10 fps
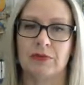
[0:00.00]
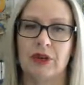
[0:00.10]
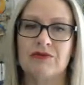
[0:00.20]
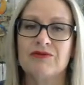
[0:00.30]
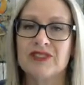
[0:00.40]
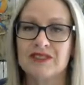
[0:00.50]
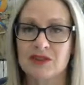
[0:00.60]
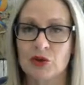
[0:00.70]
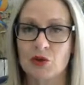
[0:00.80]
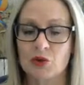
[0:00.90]
convince
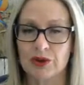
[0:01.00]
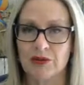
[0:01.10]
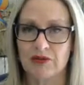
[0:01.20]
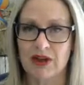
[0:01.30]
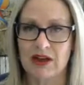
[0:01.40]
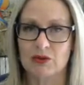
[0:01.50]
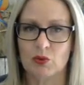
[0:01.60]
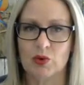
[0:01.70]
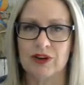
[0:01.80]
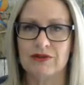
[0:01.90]
a court that
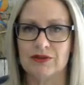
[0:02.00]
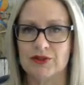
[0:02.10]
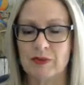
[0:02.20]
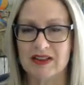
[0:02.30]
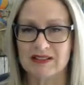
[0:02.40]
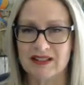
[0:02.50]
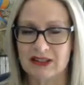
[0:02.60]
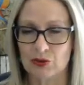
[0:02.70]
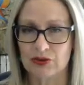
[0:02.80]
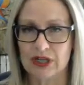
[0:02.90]
whatever has been
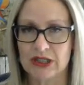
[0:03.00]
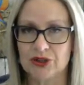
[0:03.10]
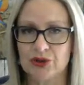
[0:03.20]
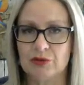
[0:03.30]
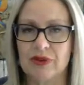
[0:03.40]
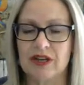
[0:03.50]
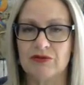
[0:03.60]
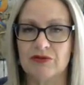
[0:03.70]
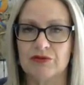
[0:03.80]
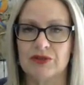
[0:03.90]
said or done should be
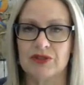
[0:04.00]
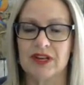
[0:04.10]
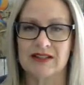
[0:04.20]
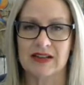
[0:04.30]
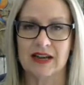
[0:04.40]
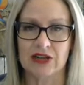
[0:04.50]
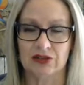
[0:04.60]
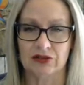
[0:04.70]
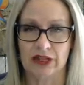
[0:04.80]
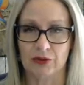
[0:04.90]
enforced as a
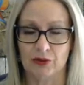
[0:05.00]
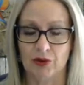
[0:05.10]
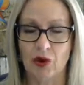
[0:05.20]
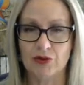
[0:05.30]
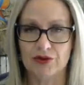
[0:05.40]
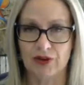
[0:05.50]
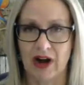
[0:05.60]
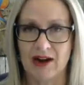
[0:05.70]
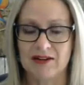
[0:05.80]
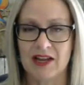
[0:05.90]
collateral
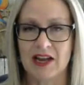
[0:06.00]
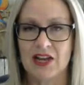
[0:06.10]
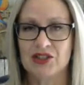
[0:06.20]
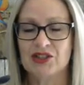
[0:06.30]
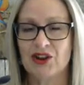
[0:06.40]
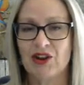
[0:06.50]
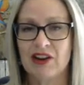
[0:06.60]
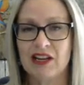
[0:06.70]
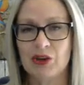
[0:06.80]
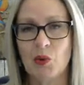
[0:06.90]
contract.
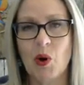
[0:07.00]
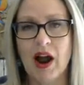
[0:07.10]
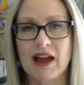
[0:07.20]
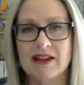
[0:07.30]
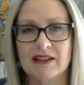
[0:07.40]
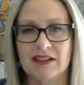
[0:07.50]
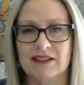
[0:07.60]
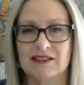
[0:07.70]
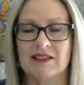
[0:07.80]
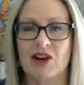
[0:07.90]
So in a way
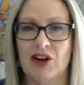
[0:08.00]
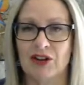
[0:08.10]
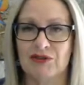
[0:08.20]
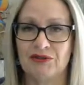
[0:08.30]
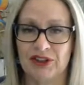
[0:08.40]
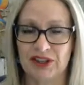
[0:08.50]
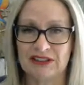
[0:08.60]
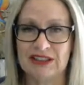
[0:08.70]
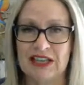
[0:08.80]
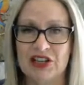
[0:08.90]
it kind of
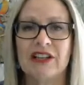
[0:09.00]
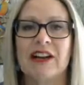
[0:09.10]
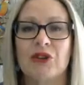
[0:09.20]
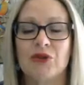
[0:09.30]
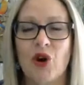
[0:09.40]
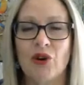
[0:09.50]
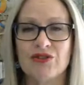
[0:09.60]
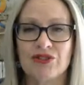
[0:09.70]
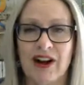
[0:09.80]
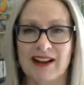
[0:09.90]
collateral
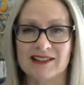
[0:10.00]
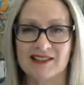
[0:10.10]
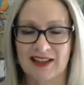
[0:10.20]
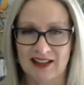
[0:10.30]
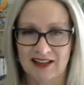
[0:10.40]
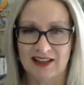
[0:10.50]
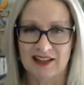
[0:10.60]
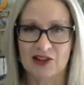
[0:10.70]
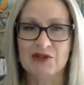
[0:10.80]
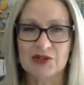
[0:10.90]
contracts
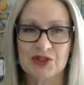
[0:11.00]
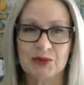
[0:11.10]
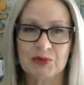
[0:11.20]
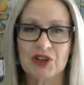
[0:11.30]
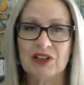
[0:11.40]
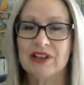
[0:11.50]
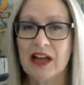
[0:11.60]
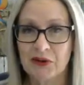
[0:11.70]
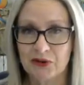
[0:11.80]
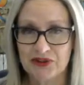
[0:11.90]
cause some
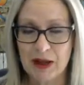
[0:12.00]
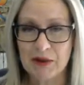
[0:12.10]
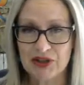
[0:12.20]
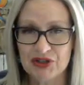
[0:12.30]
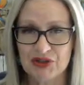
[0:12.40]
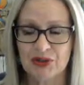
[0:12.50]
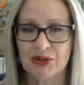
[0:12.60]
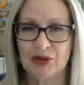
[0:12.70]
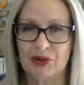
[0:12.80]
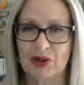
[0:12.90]
collateral damage
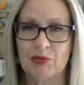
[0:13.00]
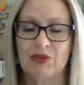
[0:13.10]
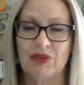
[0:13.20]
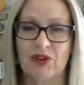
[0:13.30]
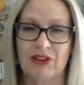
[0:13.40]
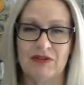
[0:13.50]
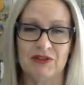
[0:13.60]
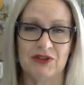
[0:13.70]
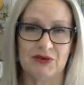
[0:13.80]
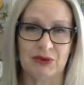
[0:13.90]
to the parole
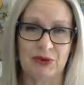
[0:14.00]
evidence